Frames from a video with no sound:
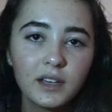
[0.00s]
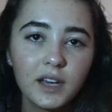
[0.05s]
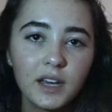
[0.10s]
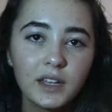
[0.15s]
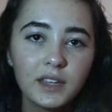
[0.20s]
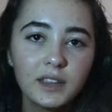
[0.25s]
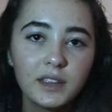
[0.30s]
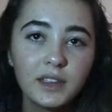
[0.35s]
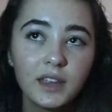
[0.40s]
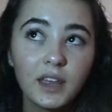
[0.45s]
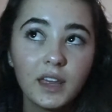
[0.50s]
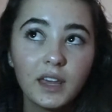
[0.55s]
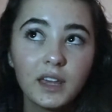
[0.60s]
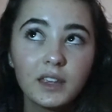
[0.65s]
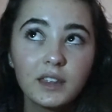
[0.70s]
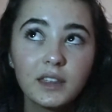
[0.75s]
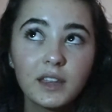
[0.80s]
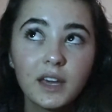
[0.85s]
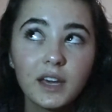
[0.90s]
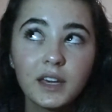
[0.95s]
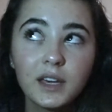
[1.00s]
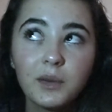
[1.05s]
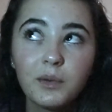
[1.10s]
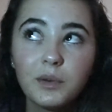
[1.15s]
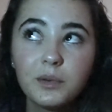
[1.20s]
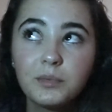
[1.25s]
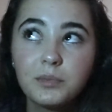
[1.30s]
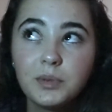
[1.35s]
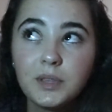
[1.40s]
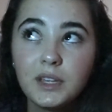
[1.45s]
I think that it
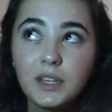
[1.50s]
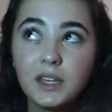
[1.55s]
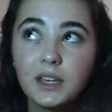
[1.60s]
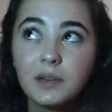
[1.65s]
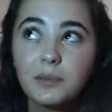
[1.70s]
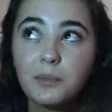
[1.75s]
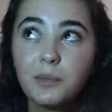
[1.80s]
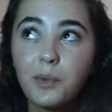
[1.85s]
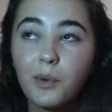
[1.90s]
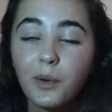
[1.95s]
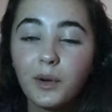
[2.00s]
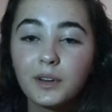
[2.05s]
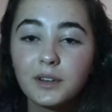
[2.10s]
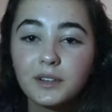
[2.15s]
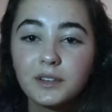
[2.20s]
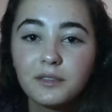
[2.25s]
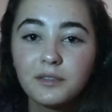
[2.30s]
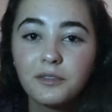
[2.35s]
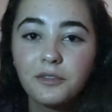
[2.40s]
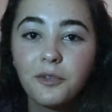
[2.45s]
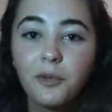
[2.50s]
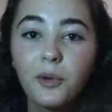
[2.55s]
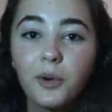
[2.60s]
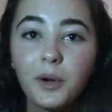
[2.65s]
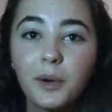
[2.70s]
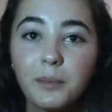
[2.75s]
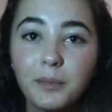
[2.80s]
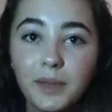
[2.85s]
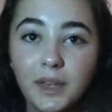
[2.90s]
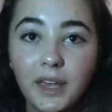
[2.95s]
would be important
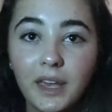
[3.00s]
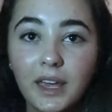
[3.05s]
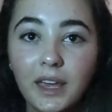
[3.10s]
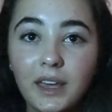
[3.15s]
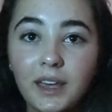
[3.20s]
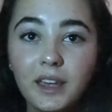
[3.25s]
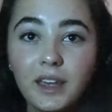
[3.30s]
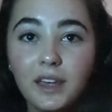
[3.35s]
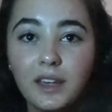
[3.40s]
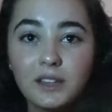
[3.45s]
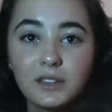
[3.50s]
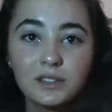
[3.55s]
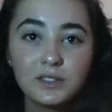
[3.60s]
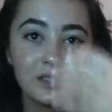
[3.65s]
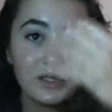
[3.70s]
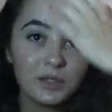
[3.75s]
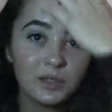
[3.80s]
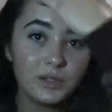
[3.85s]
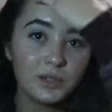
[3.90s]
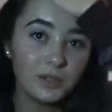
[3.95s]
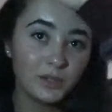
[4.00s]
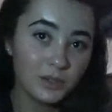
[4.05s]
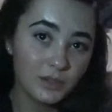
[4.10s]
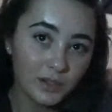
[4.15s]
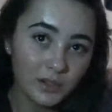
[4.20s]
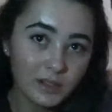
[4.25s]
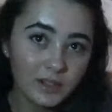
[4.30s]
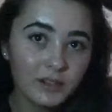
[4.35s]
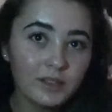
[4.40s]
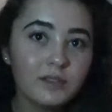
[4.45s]
for me
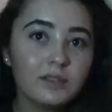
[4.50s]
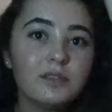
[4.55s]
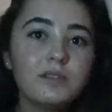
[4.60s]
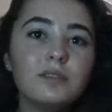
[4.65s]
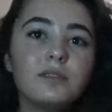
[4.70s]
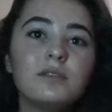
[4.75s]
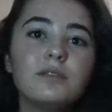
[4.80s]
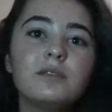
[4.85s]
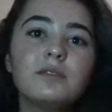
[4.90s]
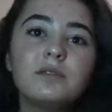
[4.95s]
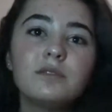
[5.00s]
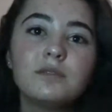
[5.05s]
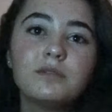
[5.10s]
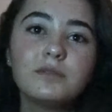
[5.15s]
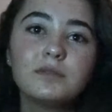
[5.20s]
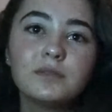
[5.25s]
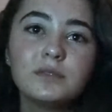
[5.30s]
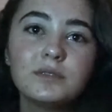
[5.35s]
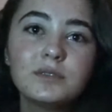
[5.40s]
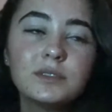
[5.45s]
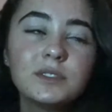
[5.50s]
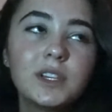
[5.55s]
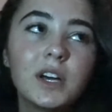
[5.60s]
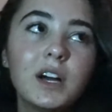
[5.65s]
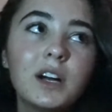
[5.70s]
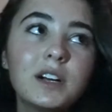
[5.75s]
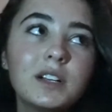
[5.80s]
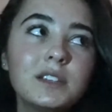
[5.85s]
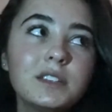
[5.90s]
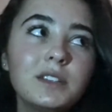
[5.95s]
to
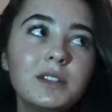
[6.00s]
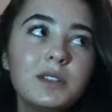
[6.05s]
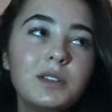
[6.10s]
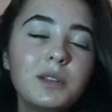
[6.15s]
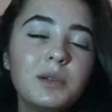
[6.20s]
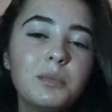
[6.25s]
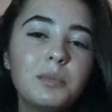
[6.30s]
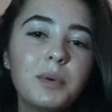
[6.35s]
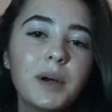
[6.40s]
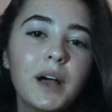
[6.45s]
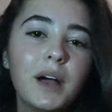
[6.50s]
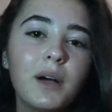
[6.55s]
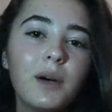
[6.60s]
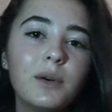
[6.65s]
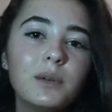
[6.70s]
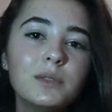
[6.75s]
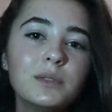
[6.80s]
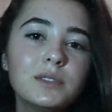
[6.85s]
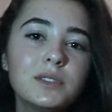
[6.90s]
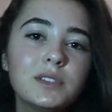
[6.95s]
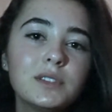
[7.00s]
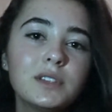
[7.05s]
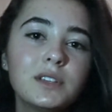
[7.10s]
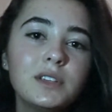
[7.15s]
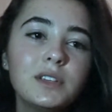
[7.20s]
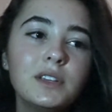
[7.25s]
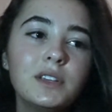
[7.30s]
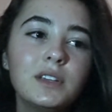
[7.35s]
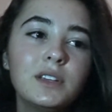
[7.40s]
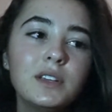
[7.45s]
talk a little about
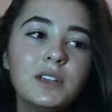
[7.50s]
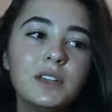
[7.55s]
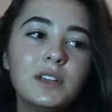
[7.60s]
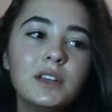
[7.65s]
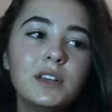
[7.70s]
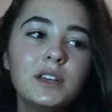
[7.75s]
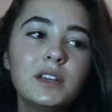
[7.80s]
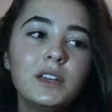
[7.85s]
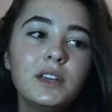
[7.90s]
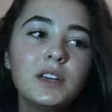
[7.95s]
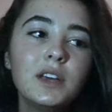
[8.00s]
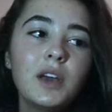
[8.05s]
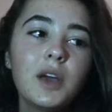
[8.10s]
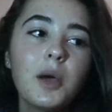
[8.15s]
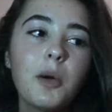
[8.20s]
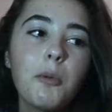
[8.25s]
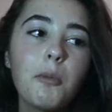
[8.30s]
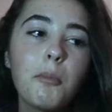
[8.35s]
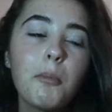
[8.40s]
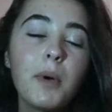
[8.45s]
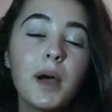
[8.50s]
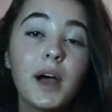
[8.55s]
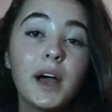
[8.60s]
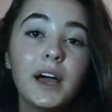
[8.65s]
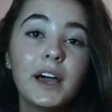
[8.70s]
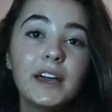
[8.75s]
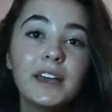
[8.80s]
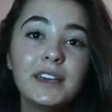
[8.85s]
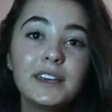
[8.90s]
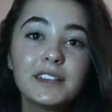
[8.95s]

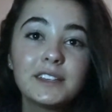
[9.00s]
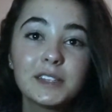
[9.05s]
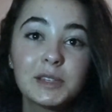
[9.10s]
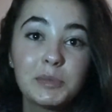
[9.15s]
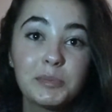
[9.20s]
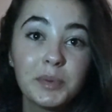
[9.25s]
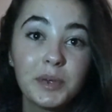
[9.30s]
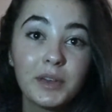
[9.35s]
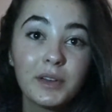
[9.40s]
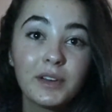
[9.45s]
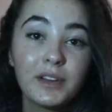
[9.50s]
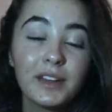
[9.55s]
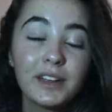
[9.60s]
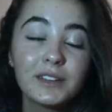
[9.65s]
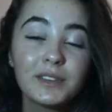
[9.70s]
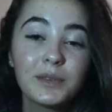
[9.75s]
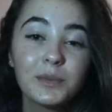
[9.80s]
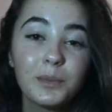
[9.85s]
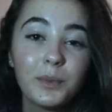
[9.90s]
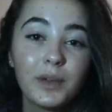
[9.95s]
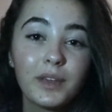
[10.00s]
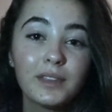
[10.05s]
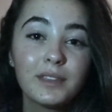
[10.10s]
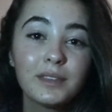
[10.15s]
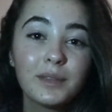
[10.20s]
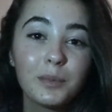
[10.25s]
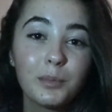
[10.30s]
my experience with